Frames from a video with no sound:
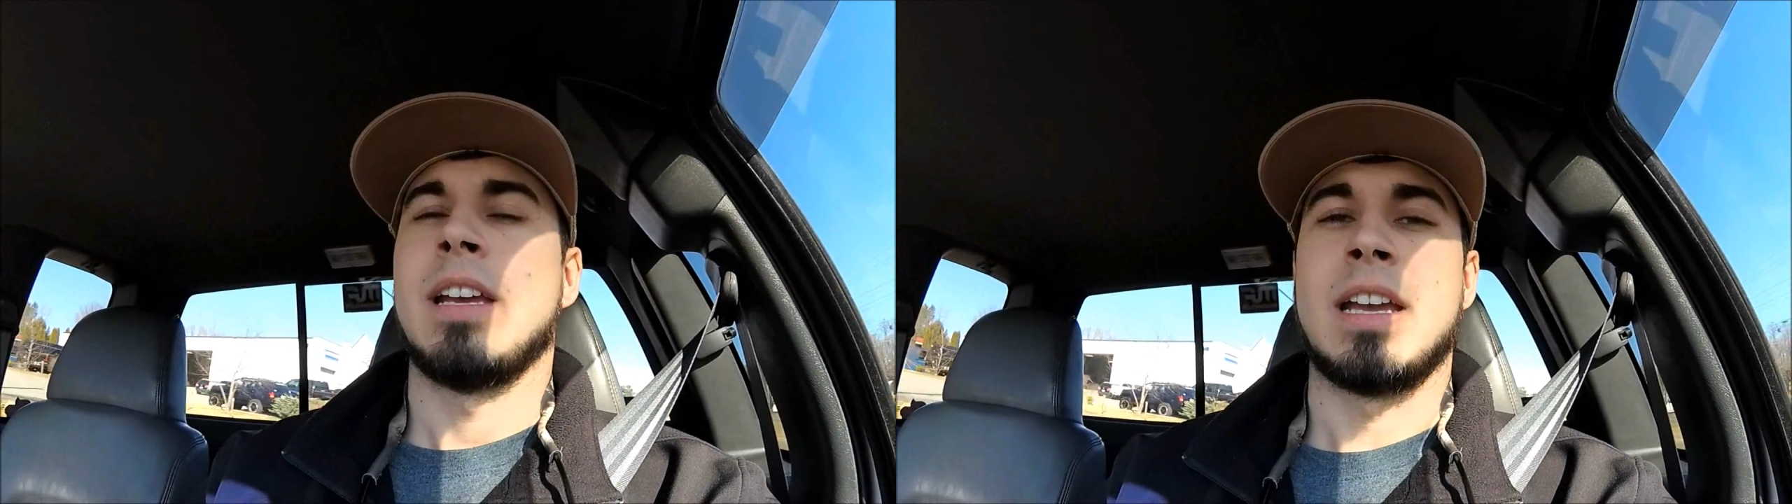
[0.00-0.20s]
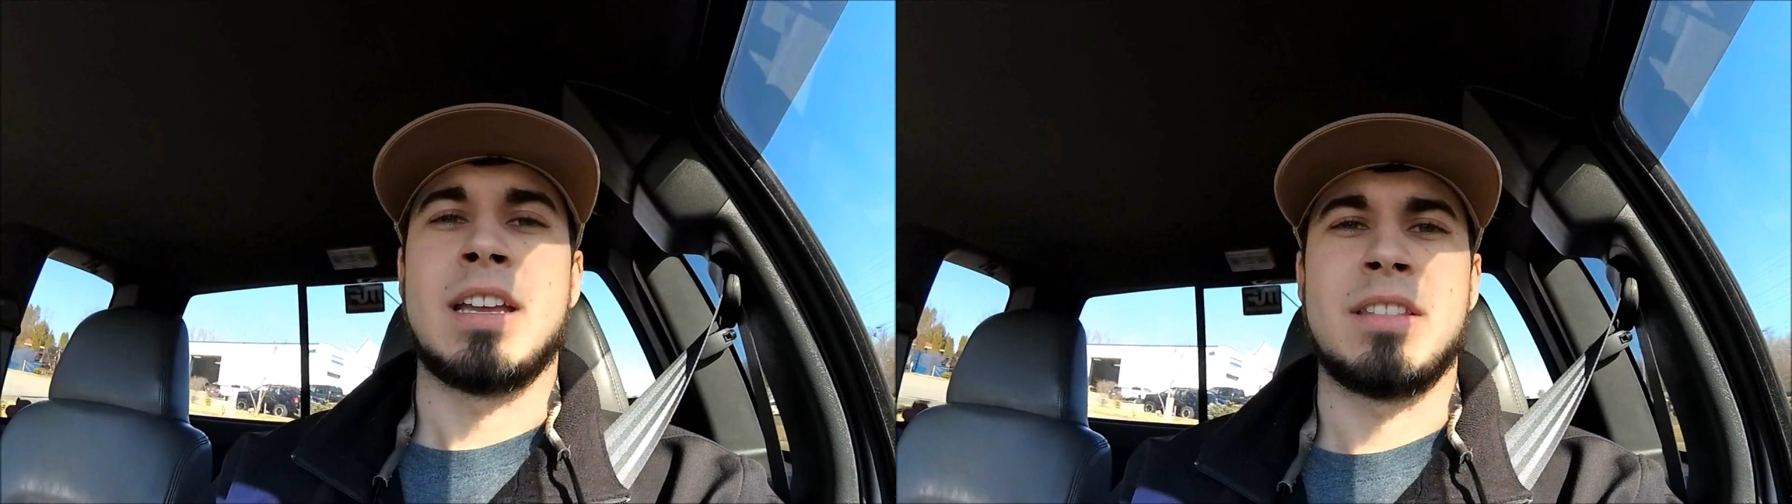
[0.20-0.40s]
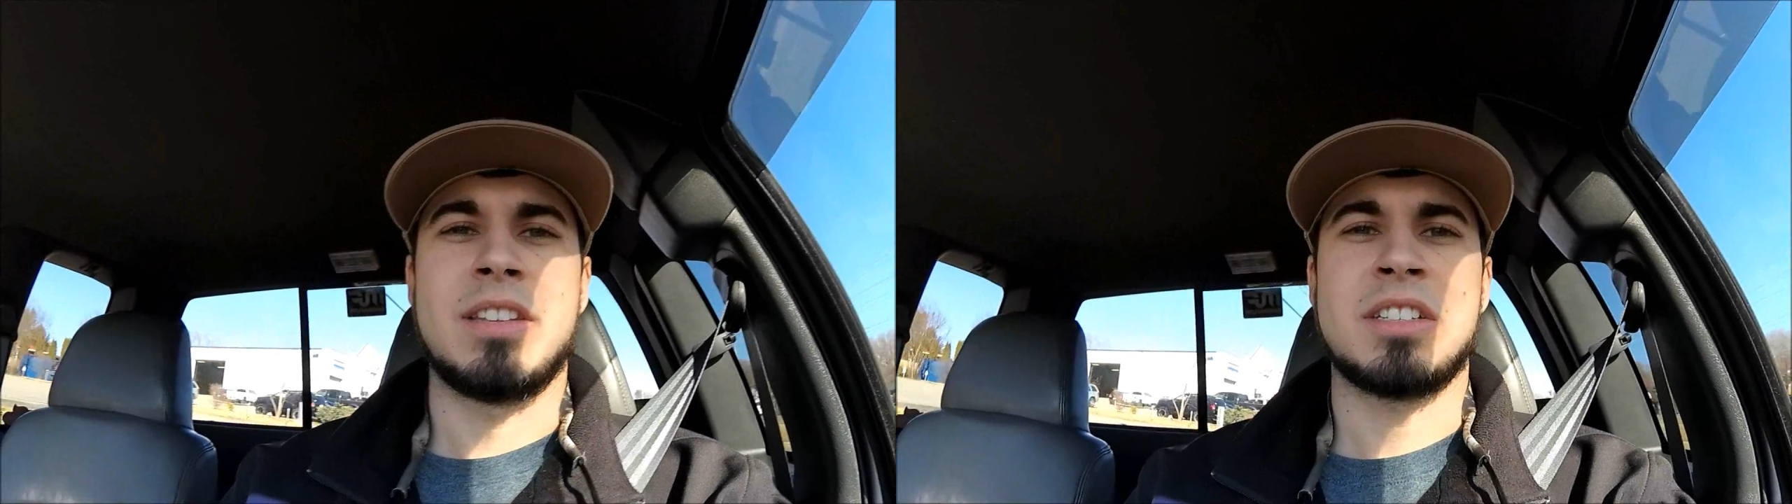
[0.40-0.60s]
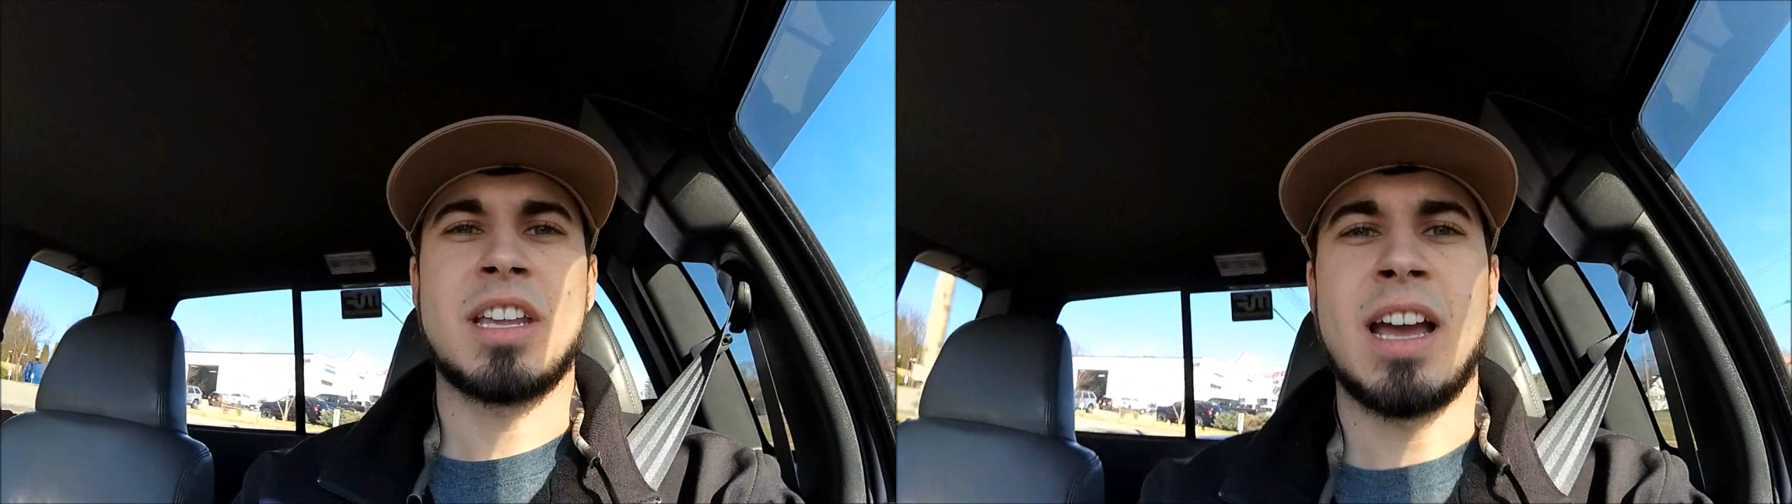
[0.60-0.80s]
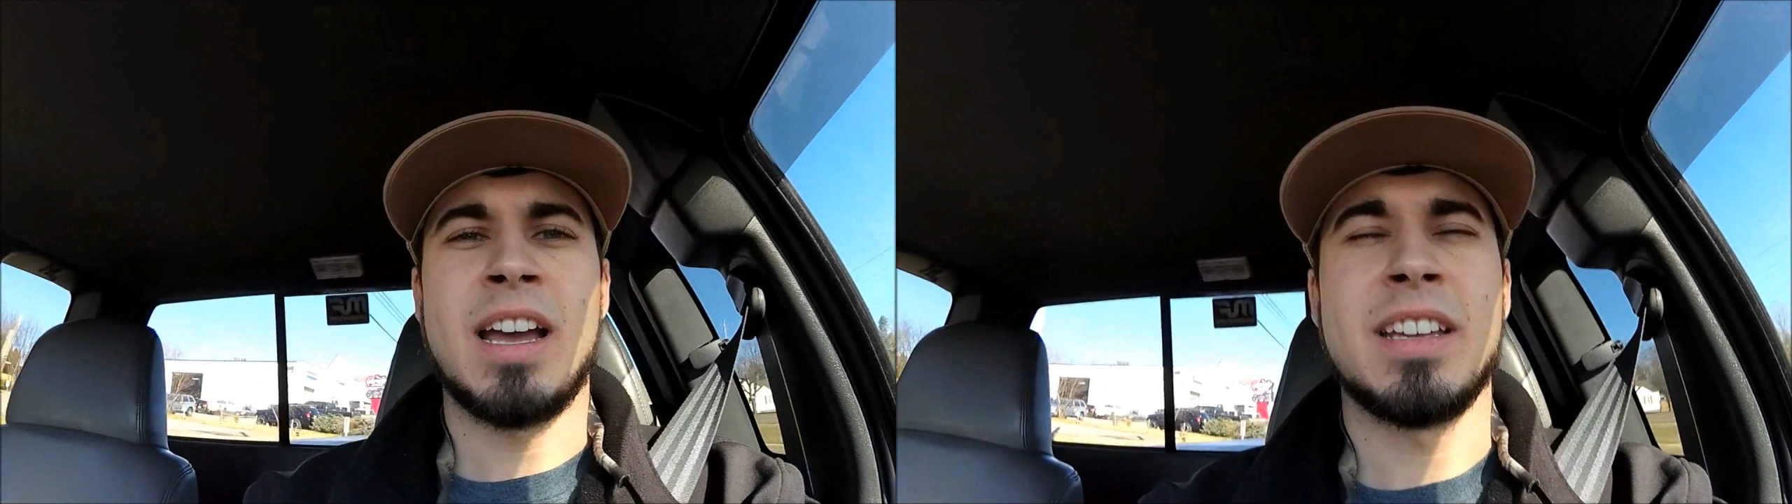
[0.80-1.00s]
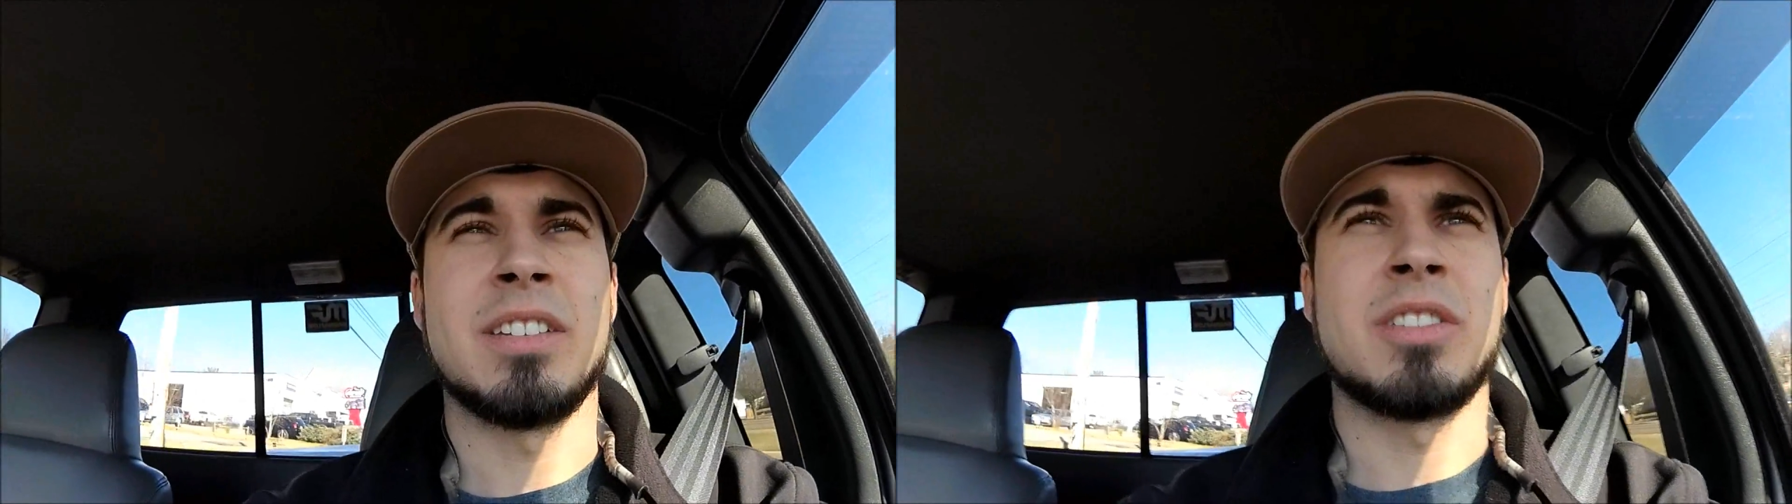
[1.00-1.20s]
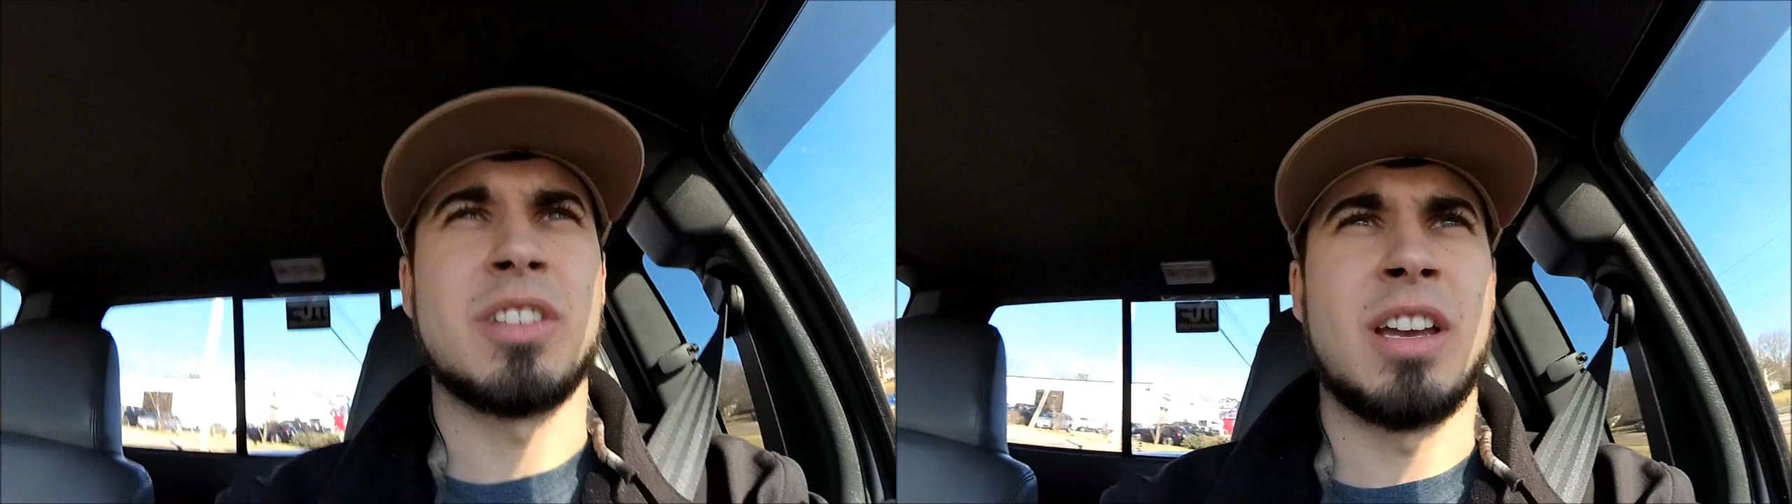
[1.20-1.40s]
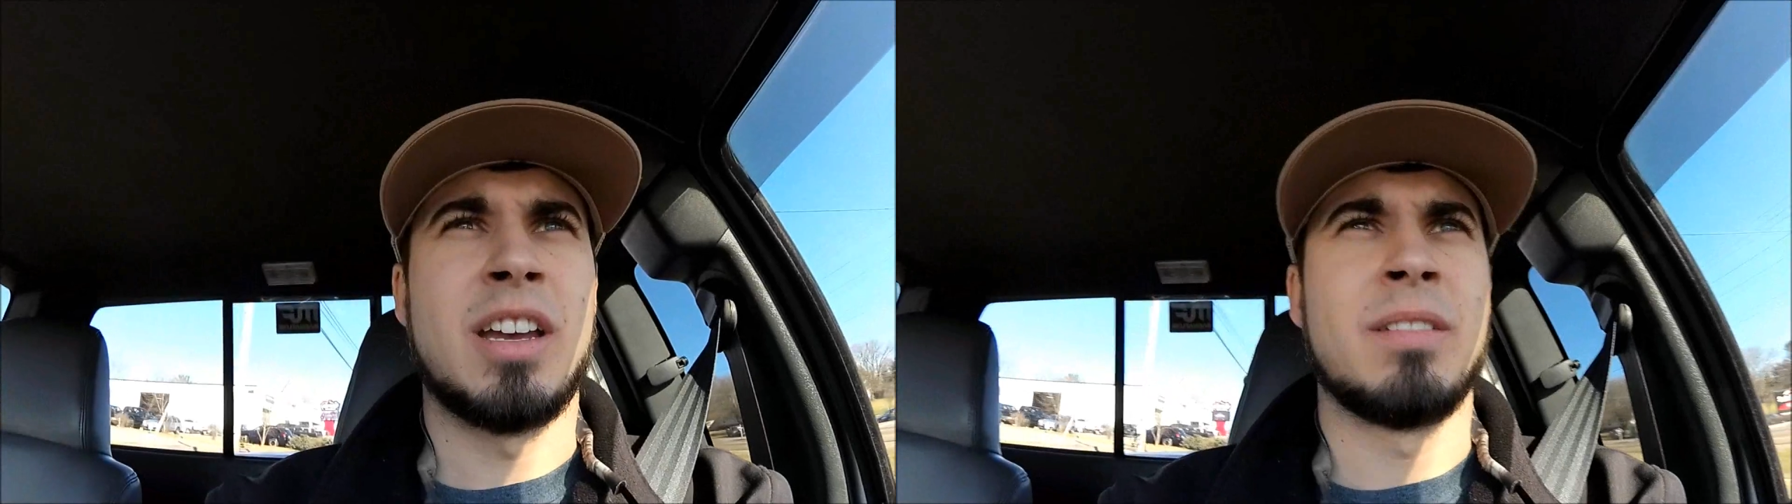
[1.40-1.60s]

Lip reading: And this guy is,